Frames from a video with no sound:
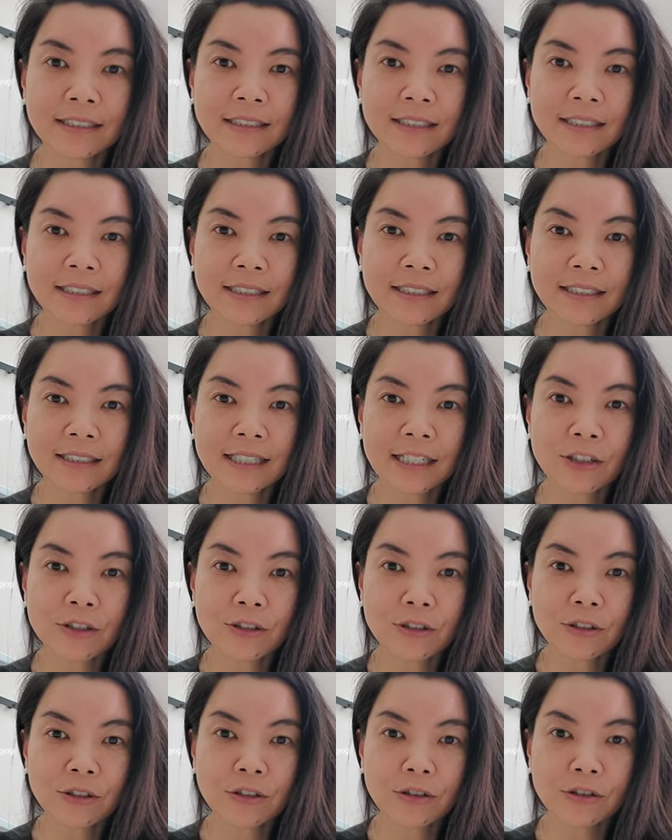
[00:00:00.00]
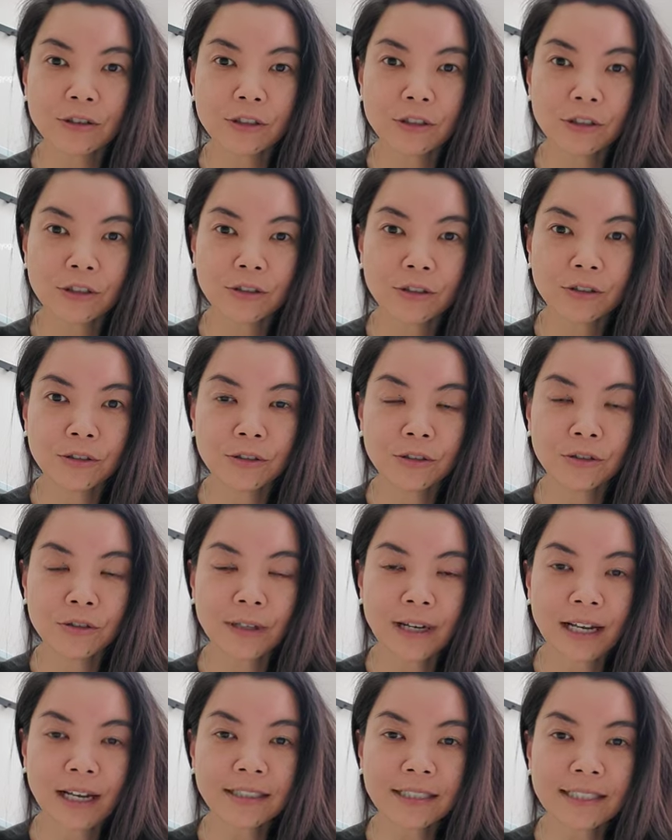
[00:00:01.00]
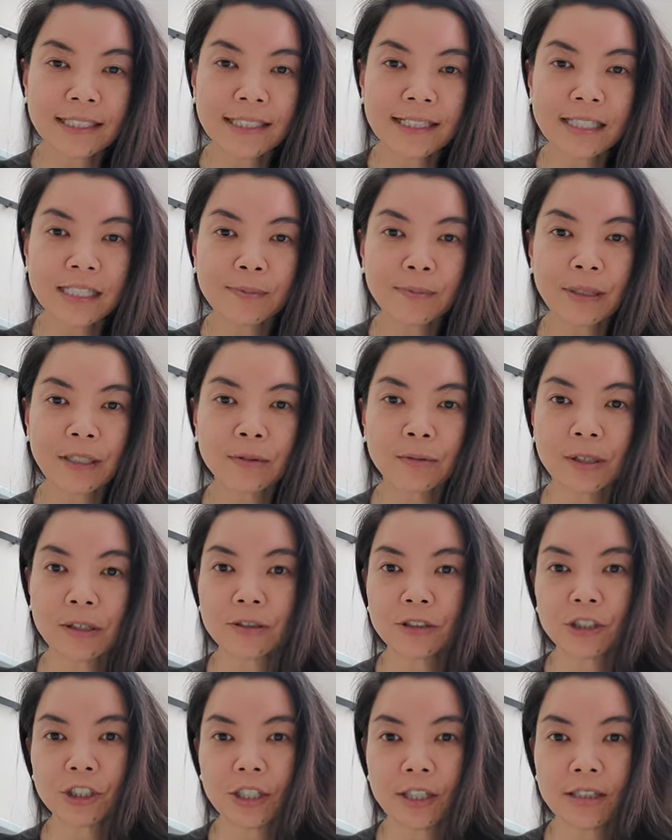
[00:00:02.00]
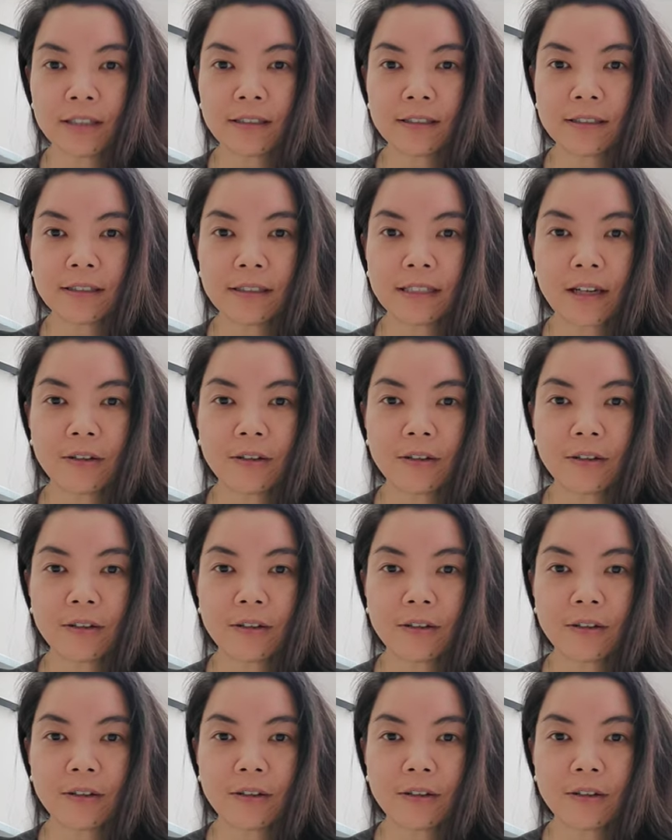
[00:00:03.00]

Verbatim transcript: the intro to acting is because when I was a child,